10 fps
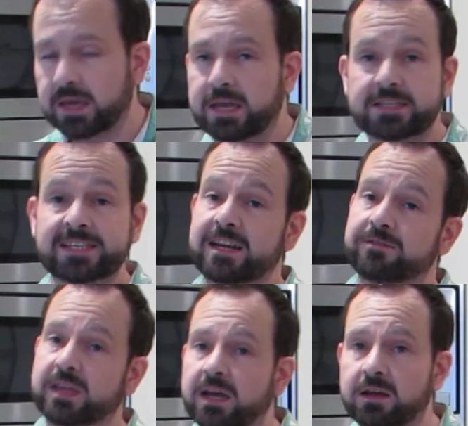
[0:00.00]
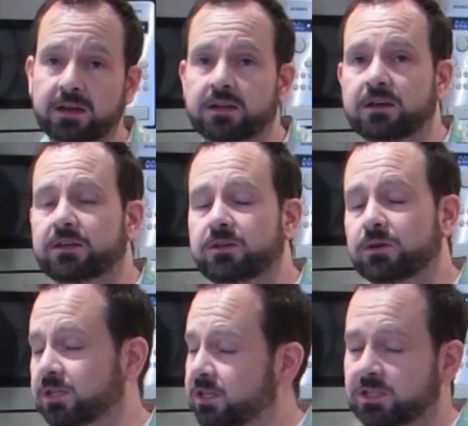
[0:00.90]
Instead of that, you
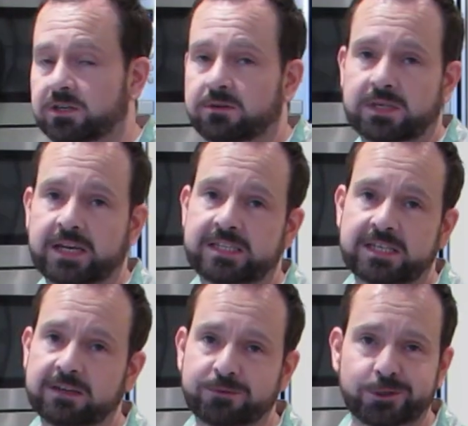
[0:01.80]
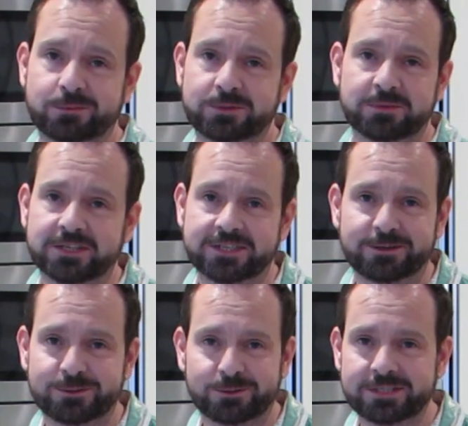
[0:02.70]
can just use a tin of chopped
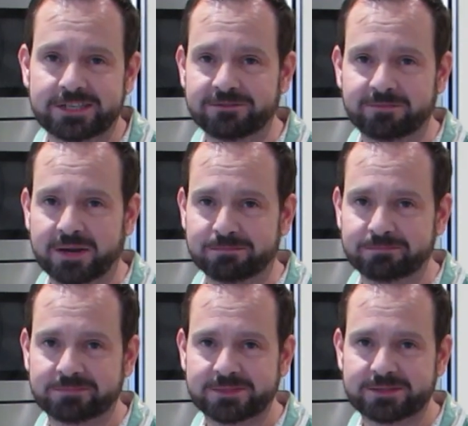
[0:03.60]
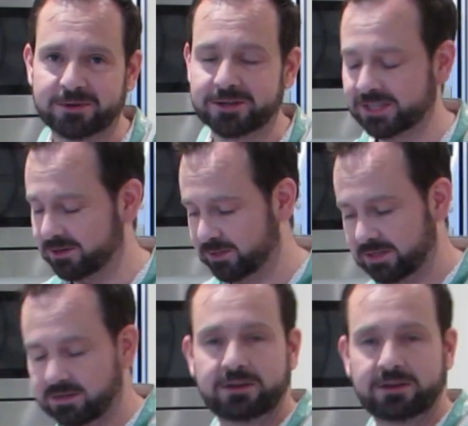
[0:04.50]
tomatoes or a tin of plum tomatoes.